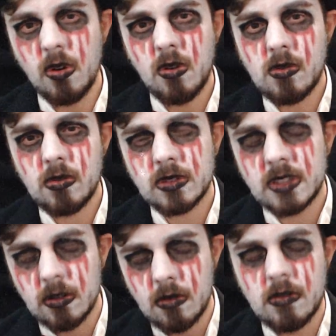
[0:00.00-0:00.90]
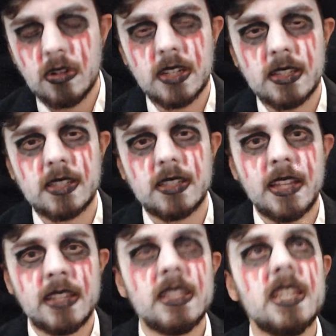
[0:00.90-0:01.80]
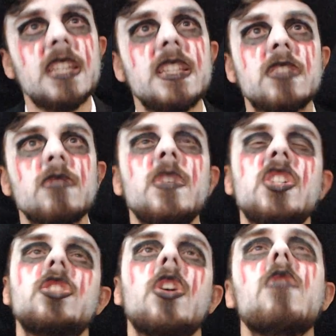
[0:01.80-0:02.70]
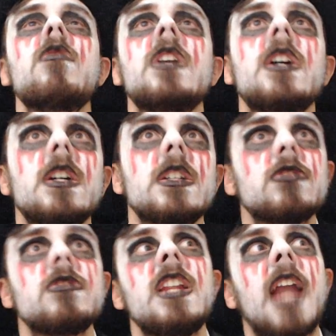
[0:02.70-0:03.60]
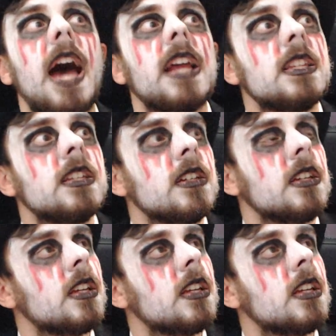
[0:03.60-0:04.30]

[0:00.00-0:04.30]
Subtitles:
all the organs that needed to be shown to the light